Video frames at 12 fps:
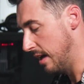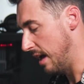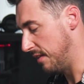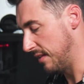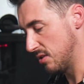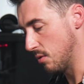
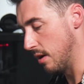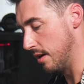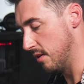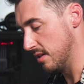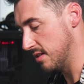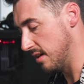think that's quite a
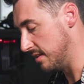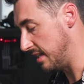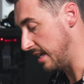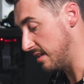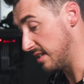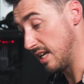nice
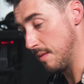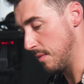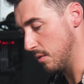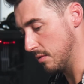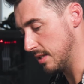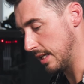idea just to keep it
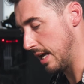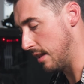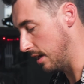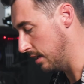all together.